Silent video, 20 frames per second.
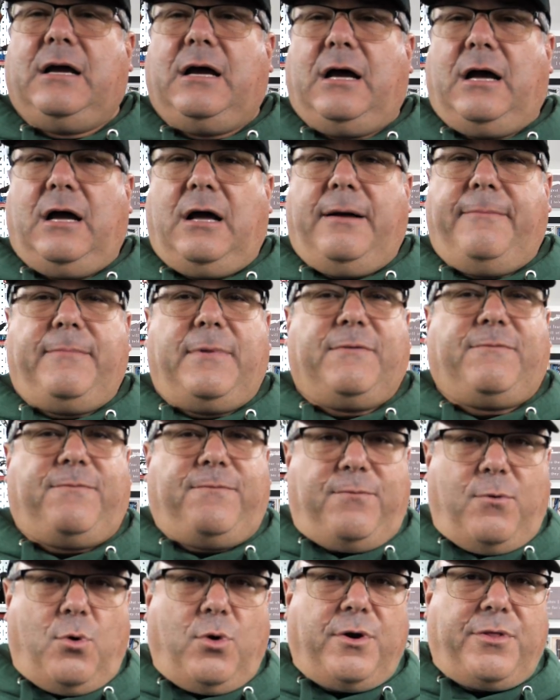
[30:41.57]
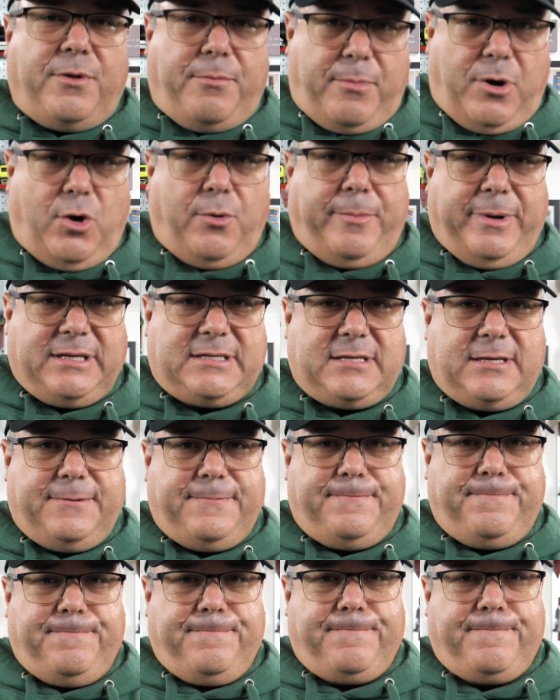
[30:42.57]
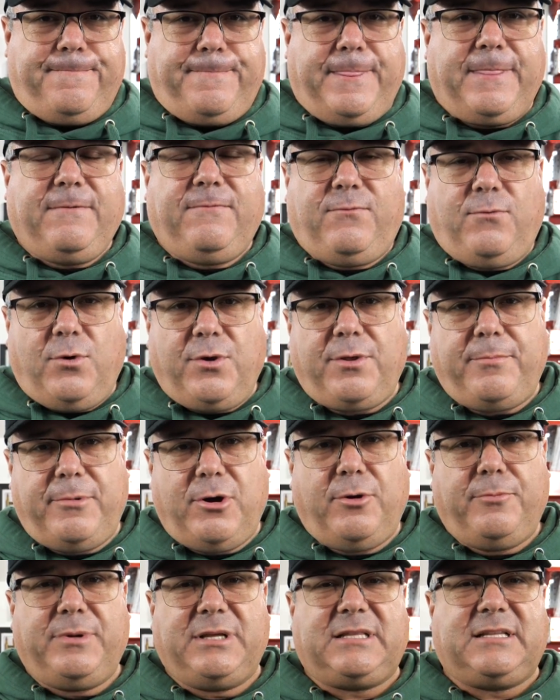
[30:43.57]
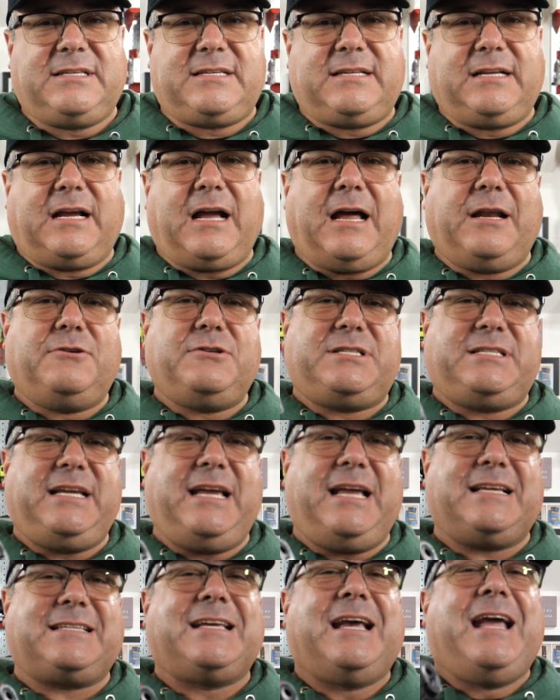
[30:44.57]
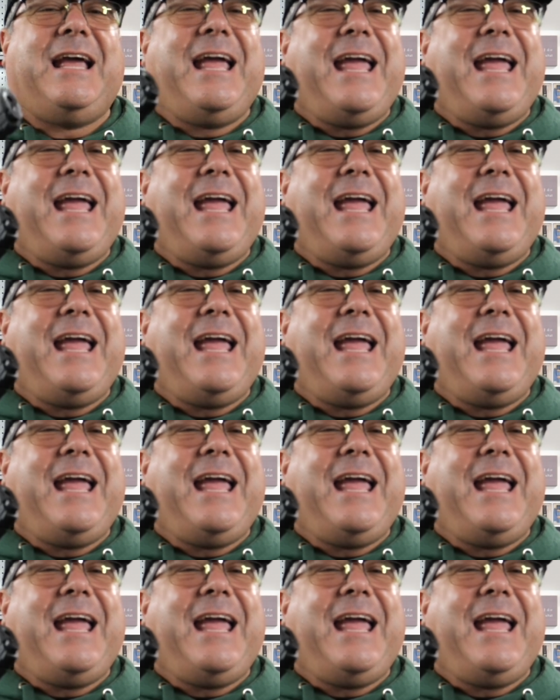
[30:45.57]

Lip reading: for the moment, the Staccato CS